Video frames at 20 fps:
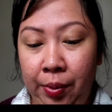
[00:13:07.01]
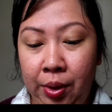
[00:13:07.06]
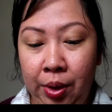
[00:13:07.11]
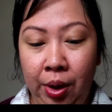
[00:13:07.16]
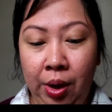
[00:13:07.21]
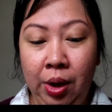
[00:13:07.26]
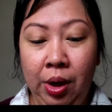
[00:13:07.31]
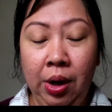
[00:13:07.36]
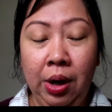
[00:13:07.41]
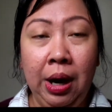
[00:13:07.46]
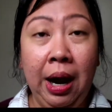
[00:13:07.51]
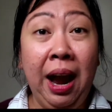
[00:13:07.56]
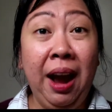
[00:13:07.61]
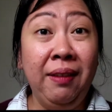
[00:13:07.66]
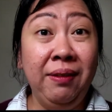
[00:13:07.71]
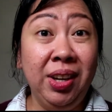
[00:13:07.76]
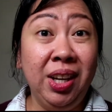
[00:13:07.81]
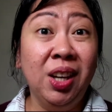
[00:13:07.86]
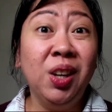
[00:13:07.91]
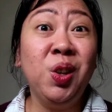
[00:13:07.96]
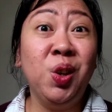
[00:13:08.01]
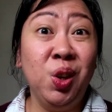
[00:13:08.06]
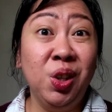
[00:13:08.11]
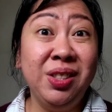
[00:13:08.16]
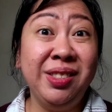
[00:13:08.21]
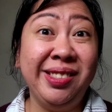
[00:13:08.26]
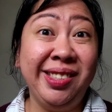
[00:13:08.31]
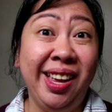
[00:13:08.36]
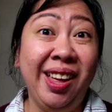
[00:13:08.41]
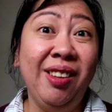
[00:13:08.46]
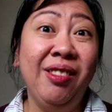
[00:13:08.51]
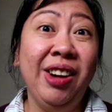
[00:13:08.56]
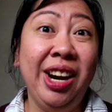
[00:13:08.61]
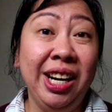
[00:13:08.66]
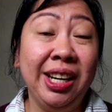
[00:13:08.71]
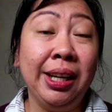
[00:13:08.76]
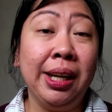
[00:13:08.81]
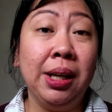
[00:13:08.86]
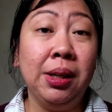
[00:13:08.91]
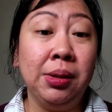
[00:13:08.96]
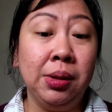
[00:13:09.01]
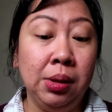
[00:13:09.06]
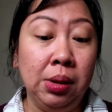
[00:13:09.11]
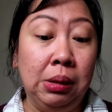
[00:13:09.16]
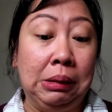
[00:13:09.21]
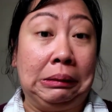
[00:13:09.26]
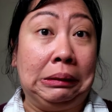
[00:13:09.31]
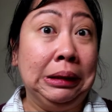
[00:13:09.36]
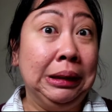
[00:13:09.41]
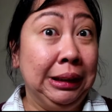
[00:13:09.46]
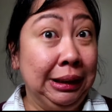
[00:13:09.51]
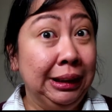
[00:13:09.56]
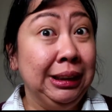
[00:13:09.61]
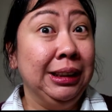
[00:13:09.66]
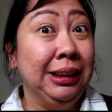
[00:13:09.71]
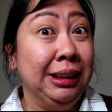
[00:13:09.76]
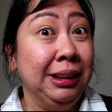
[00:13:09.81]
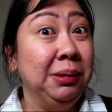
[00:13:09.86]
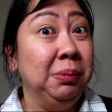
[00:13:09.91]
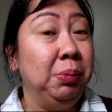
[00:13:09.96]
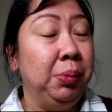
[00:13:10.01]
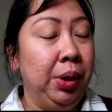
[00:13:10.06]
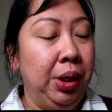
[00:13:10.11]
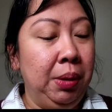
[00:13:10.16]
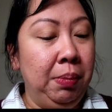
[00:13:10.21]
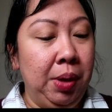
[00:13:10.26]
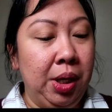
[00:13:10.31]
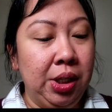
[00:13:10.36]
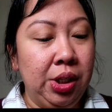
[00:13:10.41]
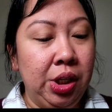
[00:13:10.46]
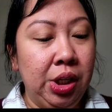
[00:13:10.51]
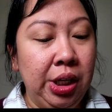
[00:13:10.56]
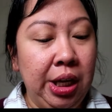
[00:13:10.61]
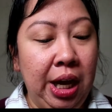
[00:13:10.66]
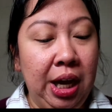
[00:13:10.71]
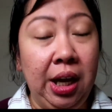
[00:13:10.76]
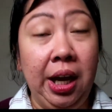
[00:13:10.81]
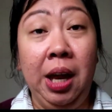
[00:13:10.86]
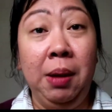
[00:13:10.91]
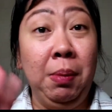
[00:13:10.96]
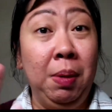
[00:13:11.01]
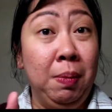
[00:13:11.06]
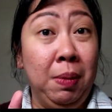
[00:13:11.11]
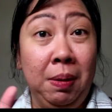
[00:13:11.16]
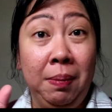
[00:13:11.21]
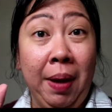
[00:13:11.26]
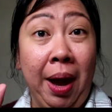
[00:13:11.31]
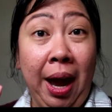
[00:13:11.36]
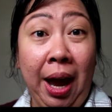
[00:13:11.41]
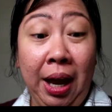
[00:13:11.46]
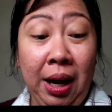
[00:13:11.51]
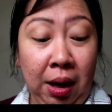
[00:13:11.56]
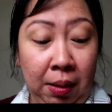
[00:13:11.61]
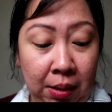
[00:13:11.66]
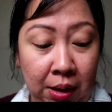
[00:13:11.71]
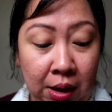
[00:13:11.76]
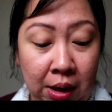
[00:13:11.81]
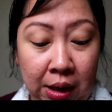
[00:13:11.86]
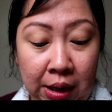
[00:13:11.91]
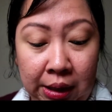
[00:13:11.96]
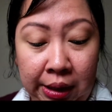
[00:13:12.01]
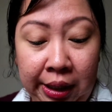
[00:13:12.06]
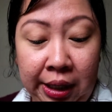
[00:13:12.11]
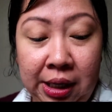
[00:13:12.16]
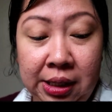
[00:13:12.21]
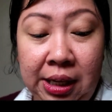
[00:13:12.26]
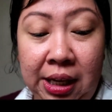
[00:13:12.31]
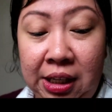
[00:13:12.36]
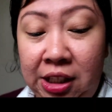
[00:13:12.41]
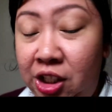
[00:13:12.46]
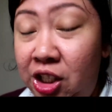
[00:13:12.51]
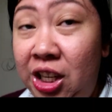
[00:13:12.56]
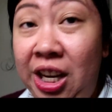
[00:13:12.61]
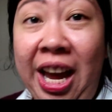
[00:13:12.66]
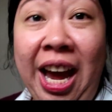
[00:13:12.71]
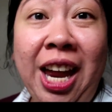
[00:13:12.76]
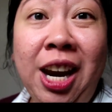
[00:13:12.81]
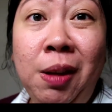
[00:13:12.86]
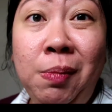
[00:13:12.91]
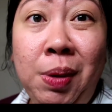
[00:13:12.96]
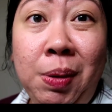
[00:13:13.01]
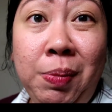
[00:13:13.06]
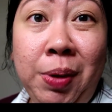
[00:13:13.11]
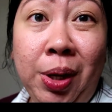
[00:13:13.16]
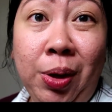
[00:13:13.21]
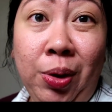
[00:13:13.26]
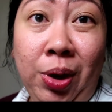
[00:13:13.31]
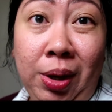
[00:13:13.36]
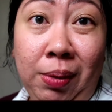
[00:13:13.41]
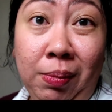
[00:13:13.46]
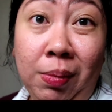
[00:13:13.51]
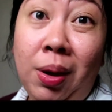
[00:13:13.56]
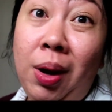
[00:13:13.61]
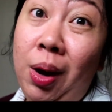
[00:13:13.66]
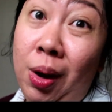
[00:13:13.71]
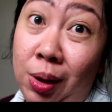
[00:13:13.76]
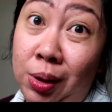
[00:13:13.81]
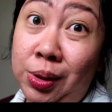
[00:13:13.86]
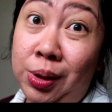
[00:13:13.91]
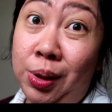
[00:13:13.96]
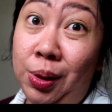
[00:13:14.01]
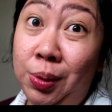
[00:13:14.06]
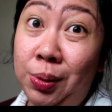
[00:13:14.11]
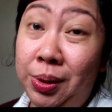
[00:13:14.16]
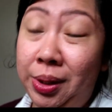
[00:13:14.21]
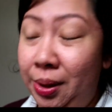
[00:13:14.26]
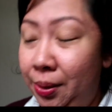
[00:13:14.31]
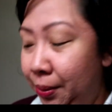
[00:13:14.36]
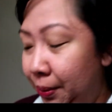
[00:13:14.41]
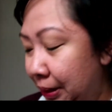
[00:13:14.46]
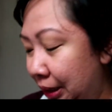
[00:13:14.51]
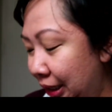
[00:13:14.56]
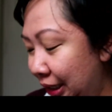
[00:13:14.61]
They're having a good sale right now, so pretty much, yeah. And my mom had like I said, she had a BB cream also, so